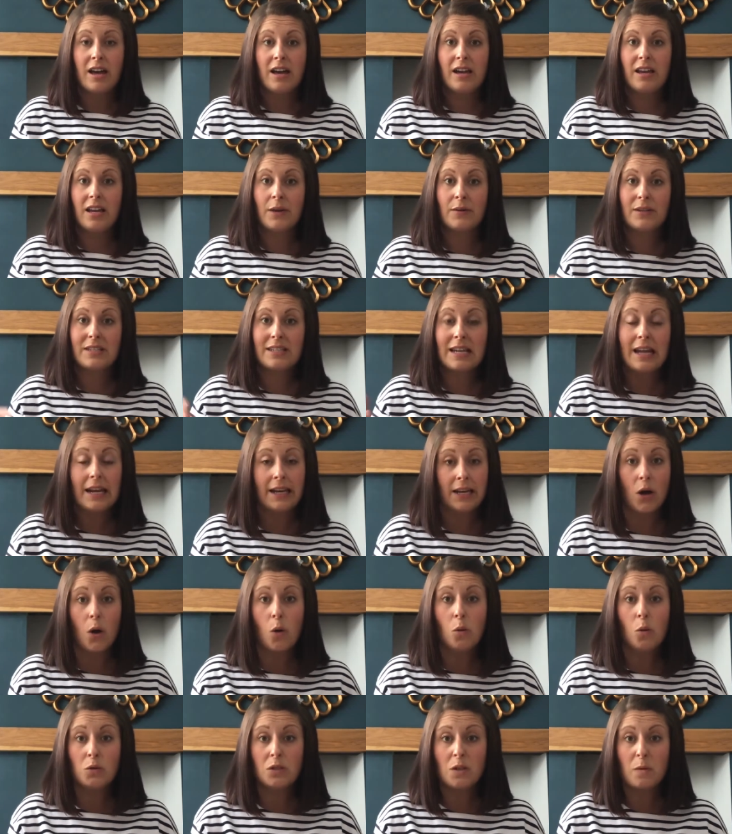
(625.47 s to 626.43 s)
a slightly
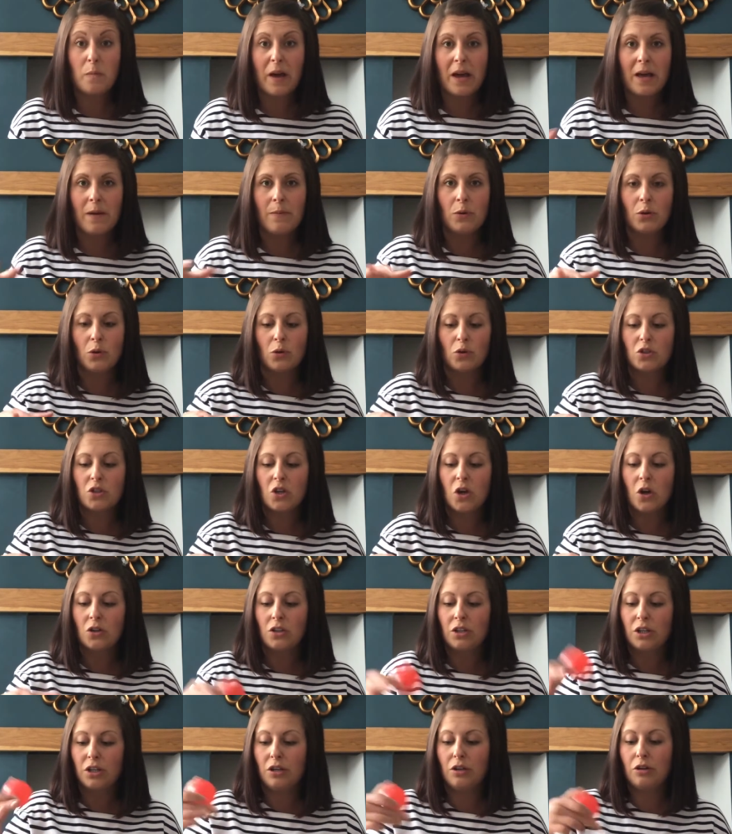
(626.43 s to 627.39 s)
older baby or
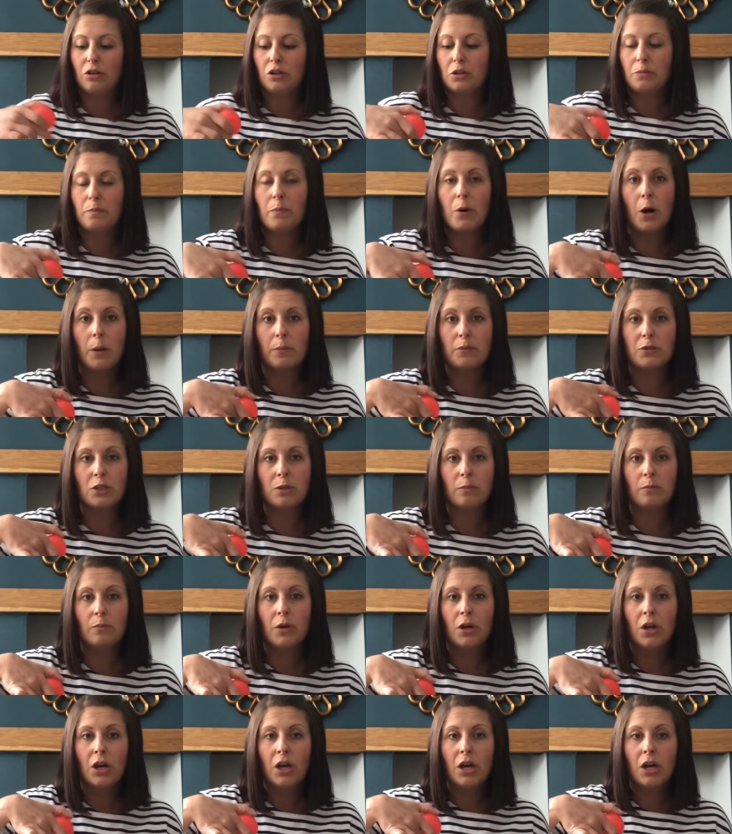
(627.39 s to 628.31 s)
toddler. You could pop some